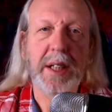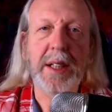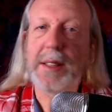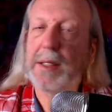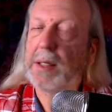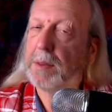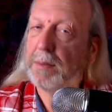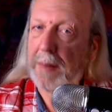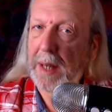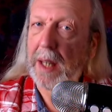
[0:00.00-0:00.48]

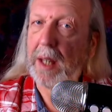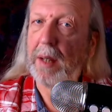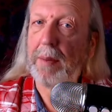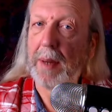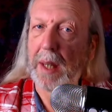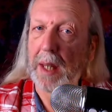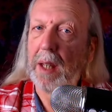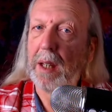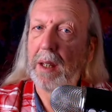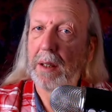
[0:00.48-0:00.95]
And just
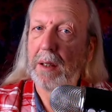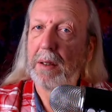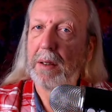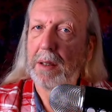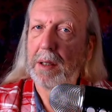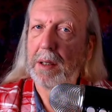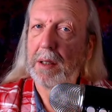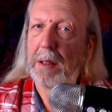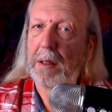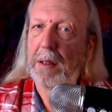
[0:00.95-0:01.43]

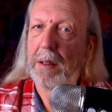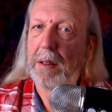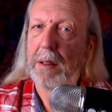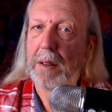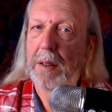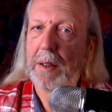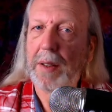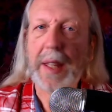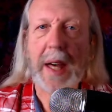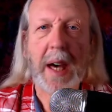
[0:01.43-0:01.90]
maybe
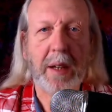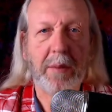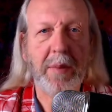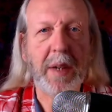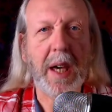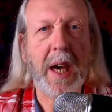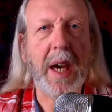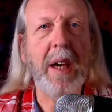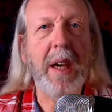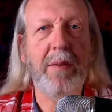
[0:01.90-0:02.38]

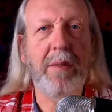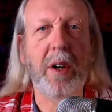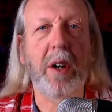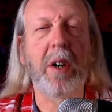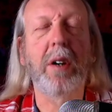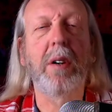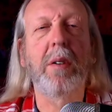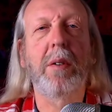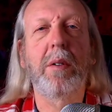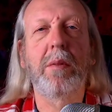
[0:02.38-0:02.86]
that
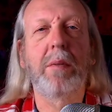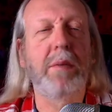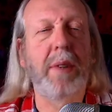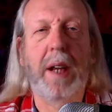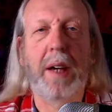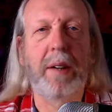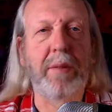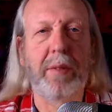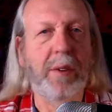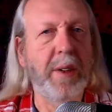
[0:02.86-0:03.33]
behavior,
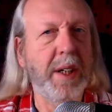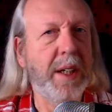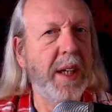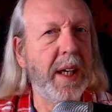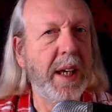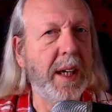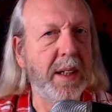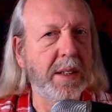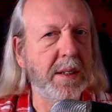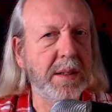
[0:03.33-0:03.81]

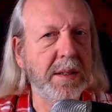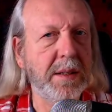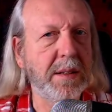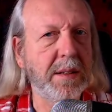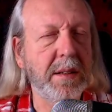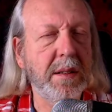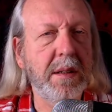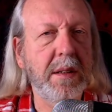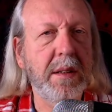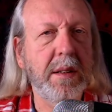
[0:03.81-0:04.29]
whatever it
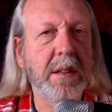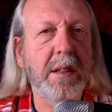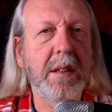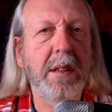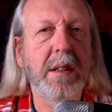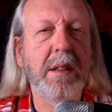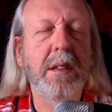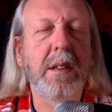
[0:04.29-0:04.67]
is